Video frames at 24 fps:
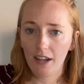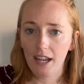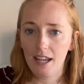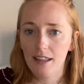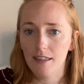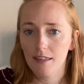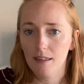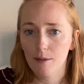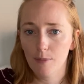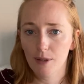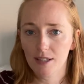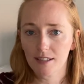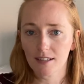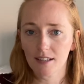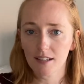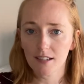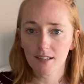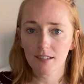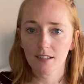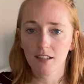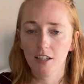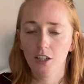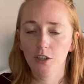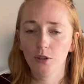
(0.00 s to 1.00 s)
in the
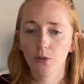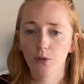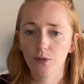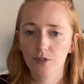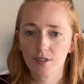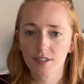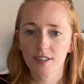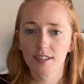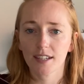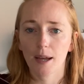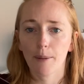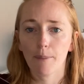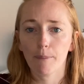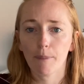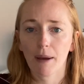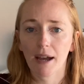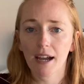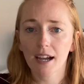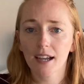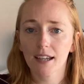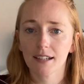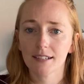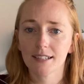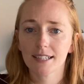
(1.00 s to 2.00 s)
business and you don't step
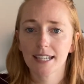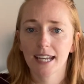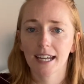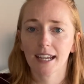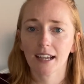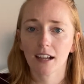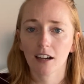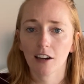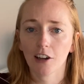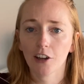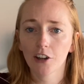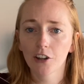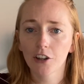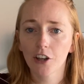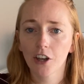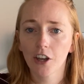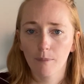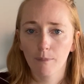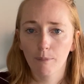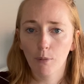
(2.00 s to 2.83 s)
back and take a look.